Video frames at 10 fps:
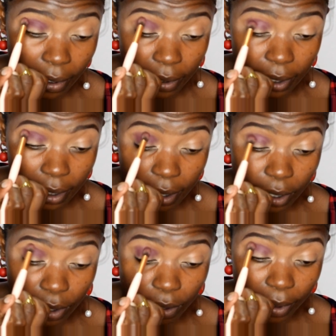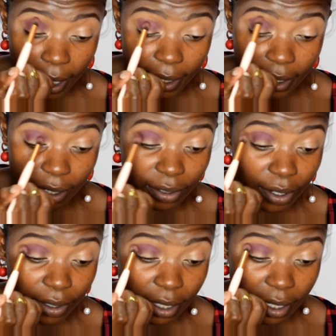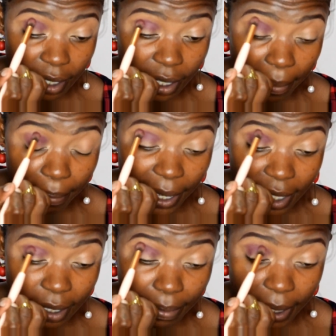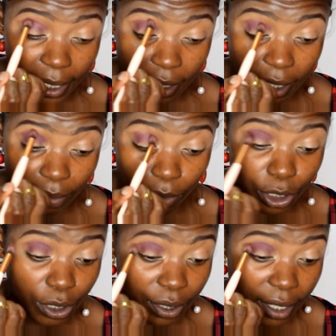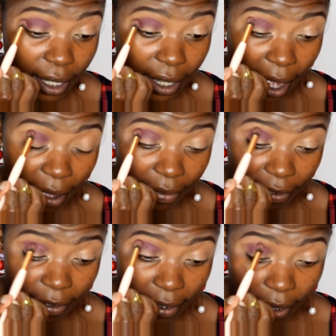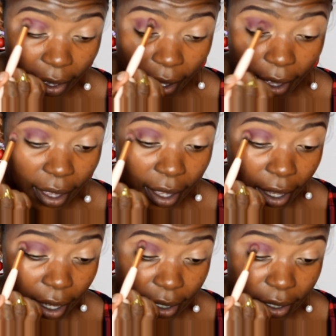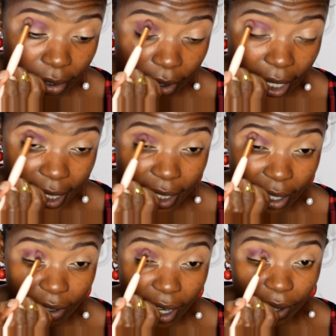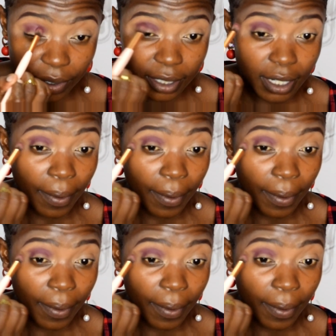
Just swirl it around. This is the best blending motion you can have. Swirl it around.